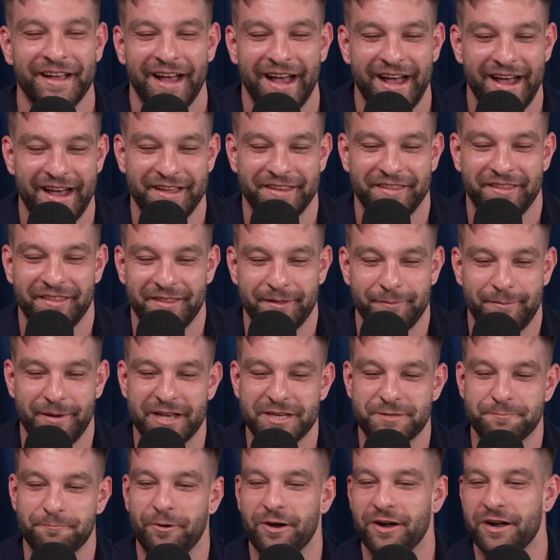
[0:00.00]
And the
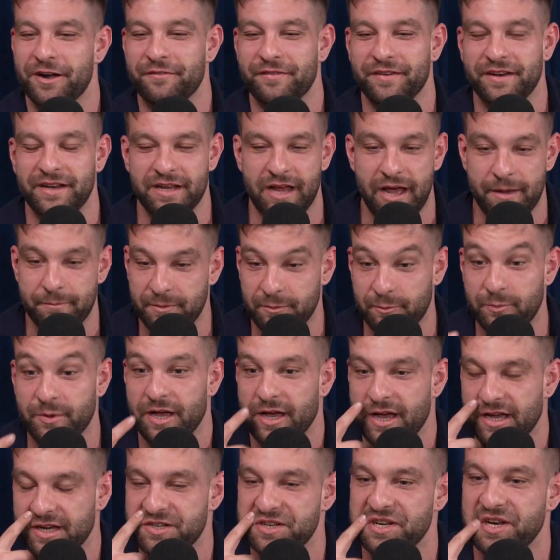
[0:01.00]
best part of it, I mean, we
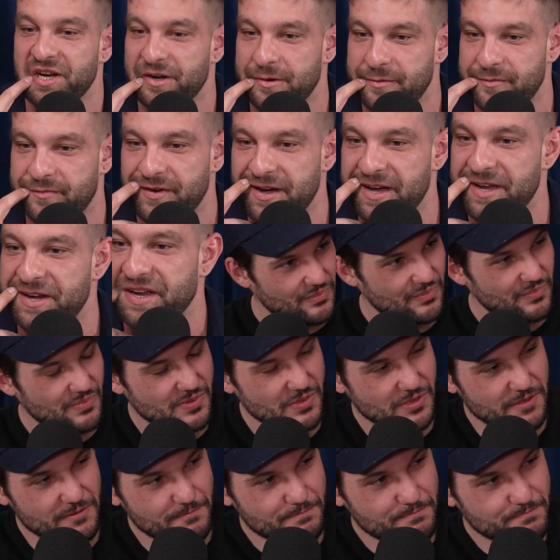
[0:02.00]
actually ended up fighting,
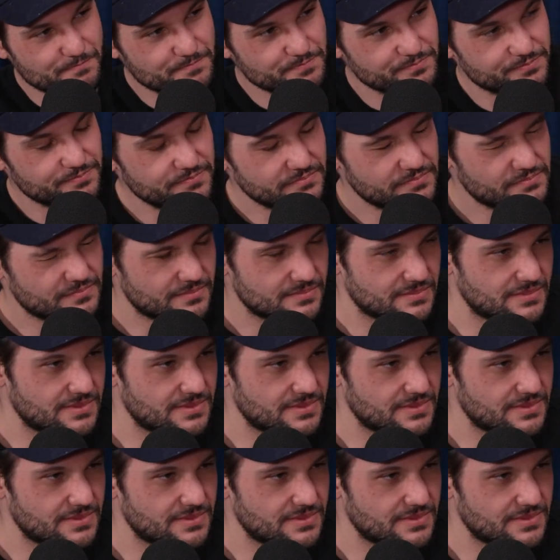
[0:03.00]
and like the cops came.